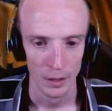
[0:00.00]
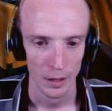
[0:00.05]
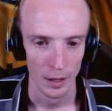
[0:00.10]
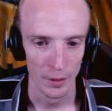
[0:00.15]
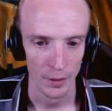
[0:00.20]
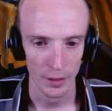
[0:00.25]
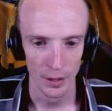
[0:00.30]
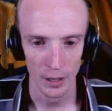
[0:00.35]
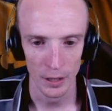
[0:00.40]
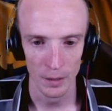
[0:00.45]

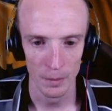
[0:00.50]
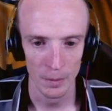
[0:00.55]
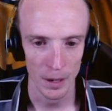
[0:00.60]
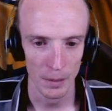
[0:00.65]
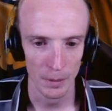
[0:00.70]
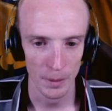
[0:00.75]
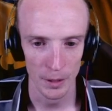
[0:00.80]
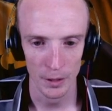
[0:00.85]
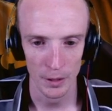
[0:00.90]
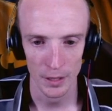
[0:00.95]
I think I
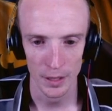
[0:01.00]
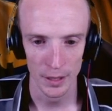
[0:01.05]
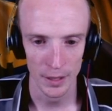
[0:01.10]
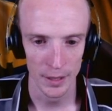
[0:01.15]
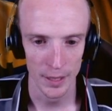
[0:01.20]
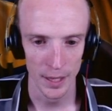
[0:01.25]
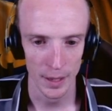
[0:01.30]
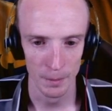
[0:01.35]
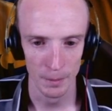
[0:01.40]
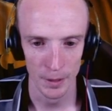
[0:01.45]
may be using a
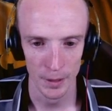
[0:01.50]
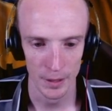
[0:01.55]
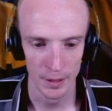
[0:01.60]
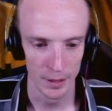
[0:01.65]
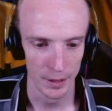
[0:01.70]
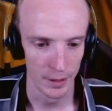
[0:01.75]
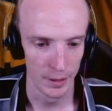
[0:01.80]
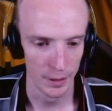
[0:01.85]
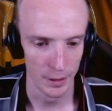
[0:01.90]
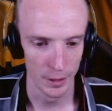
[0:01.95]
Tempest
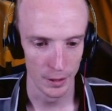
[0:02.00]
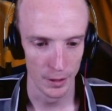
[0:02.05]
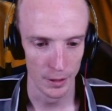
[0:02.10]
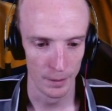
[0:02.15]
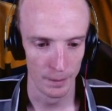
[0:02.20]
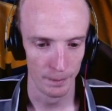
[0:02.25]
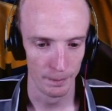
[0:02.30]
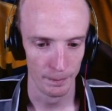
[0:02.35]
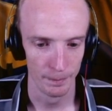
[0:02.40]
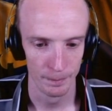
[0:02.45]
this
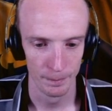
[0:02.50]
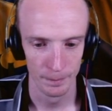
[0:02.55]
turn.